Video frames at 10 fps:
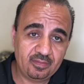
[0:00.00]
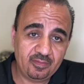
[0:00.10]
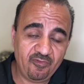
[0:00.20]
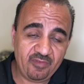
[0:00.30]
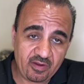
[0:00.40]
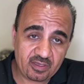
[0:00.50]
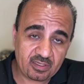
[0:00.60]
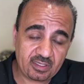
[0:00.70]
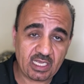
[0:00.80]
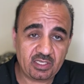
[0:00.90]
very
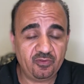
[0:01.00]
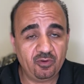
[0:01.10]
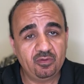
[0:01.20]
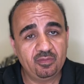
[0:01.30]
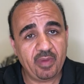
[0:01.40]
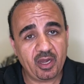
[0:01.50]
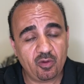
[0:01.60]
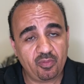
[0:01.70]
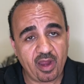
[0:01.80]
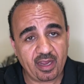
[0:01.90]
successful medical
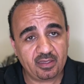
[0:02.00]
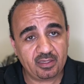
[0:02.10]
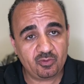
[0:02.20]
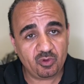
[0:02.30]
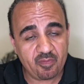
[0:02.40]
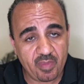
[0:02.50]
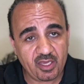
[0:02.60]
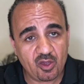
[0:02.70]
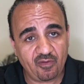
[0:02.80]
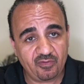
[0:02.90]
practice with many
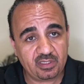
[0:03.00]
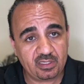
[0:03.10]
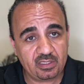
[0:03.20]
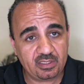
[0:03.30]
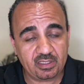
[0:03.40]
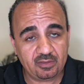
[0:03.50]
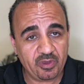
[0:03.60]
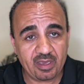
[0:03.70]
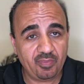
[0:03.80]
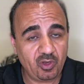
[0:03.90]
offices, and we
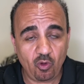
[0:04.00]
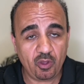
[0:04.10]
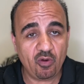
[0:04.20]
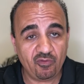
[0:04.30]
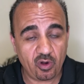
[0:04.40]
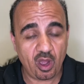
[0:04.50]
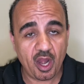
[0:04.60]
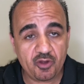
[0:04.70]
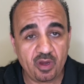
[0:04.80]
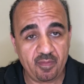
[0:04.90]
employ over
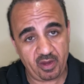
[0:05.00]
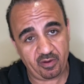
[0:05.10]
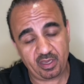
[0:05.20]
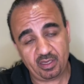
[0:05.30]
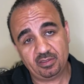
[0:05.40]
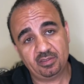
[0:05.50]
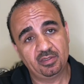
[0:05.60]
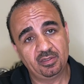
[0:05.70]
100 Americans